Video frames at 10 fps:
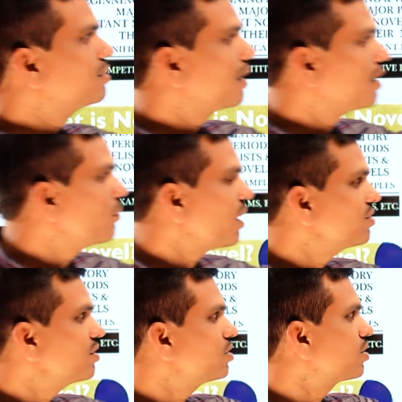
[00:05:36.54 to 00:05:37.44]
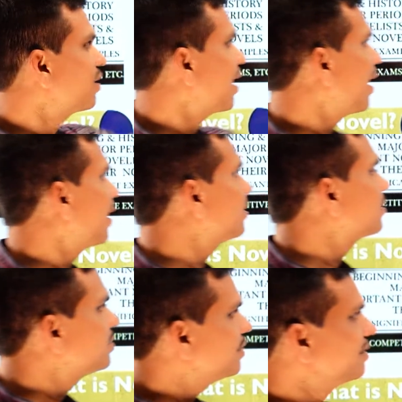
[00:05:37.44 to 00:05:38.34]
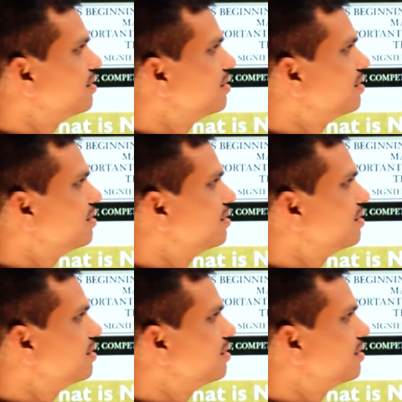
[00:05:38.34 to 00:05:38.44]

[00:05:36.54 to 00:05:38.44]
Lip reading: the imagination and the